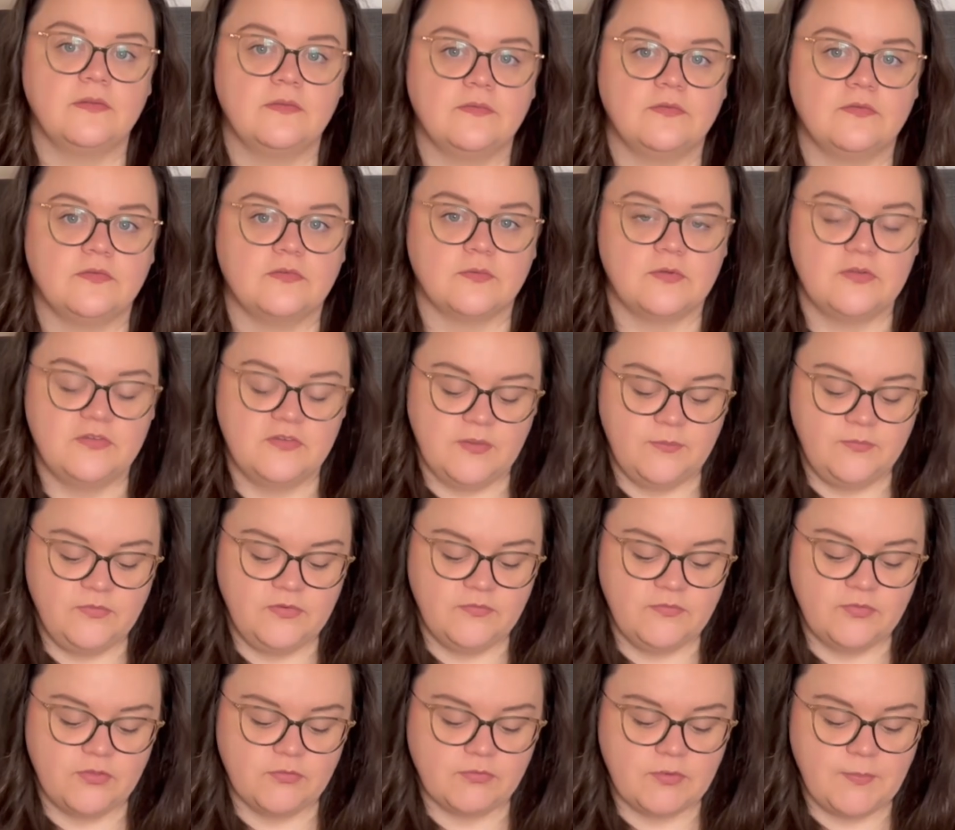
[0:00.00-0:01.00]
So in terms of
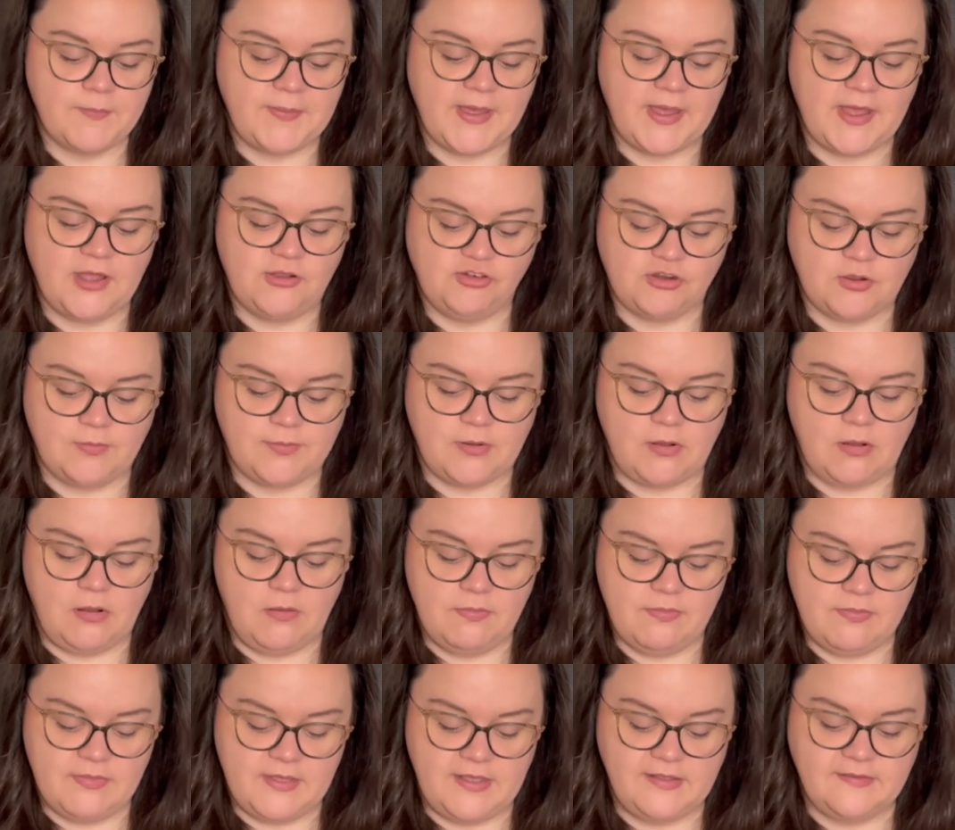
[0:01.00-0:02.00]
the repair job
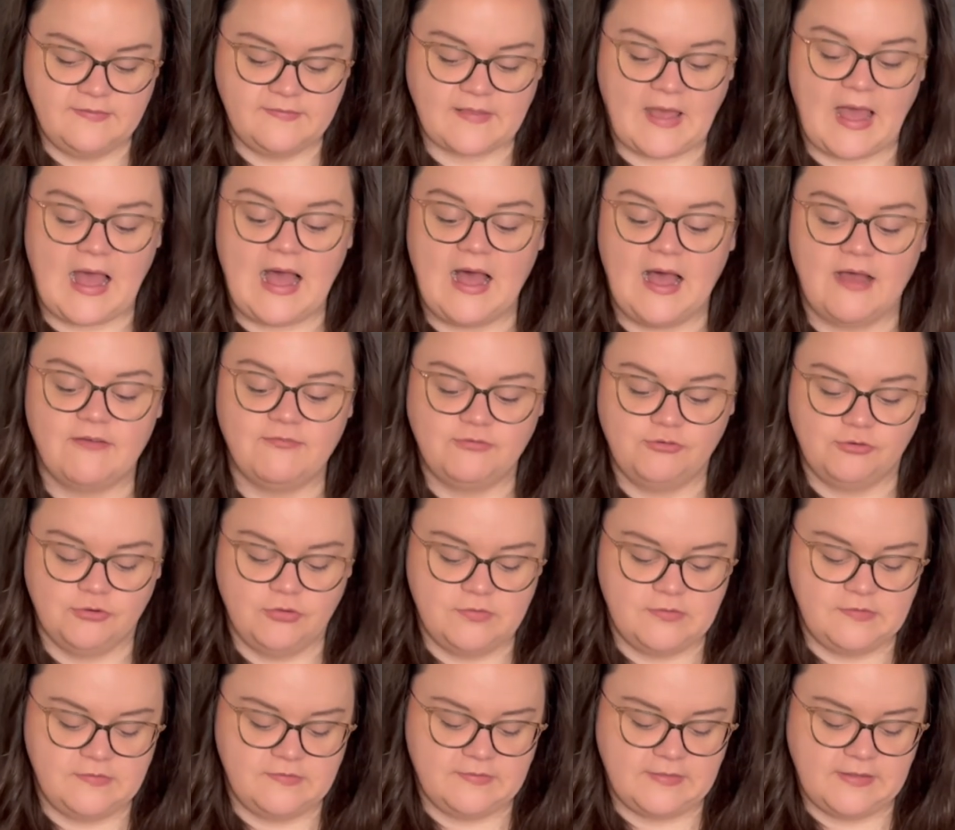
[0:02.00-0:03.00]
on this, I have done
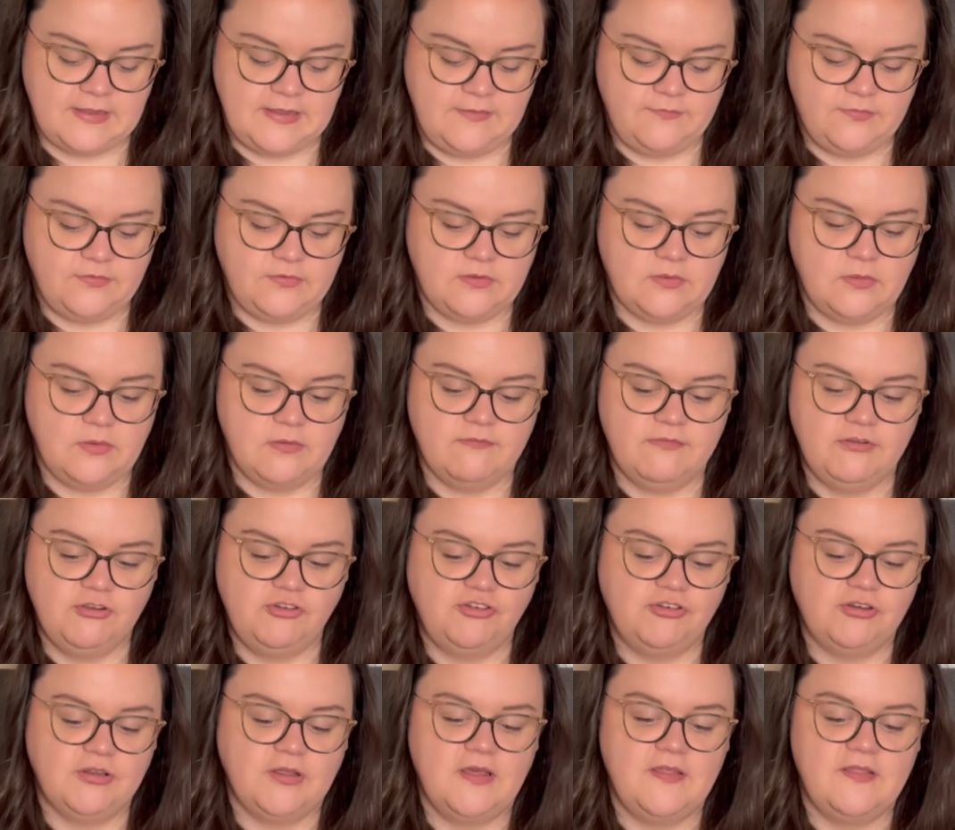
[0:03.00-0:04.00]
the sleeves. So
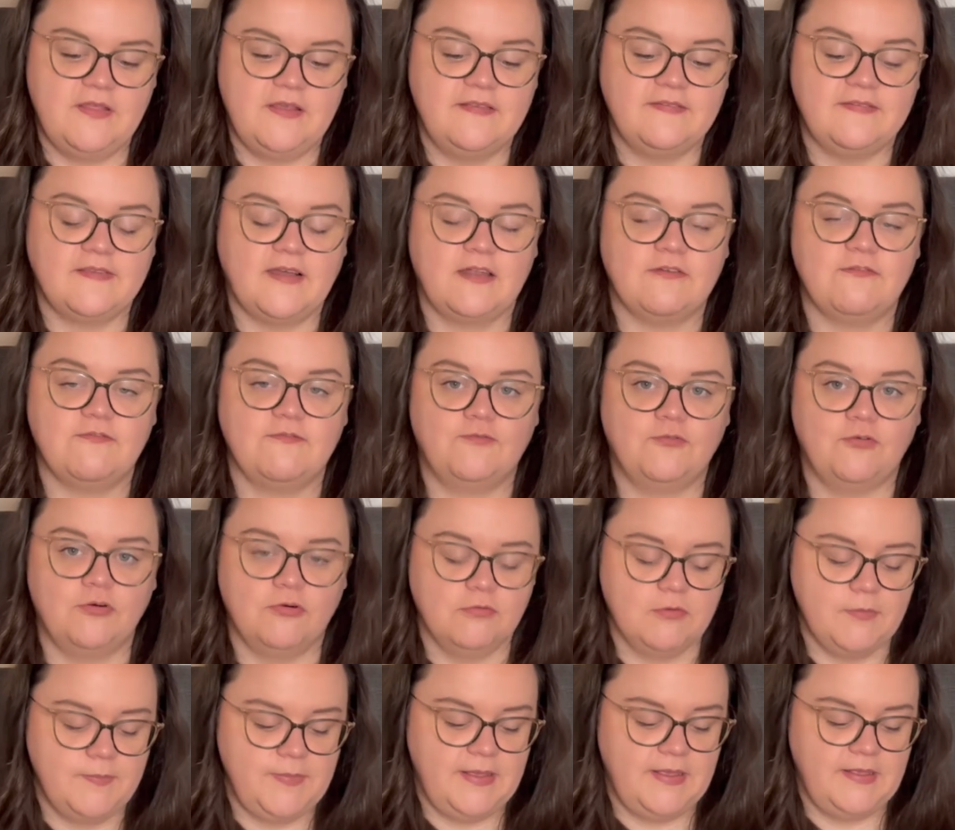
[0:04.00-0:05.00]
originally these had 4
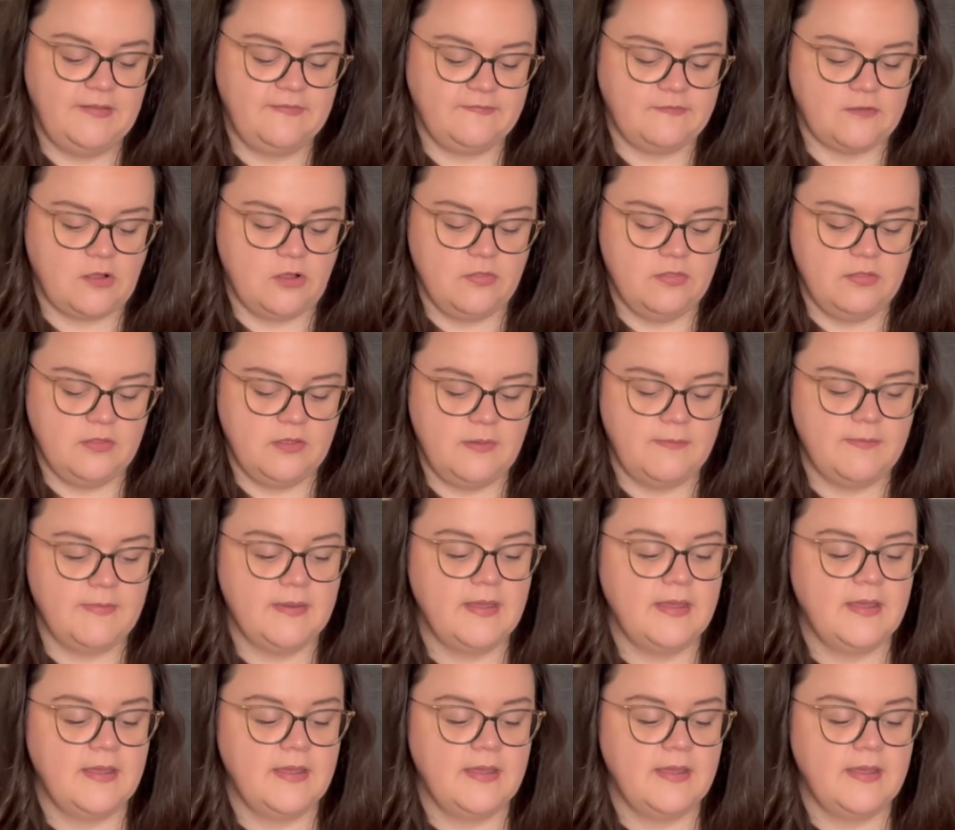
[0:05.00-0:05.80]
repeats on them,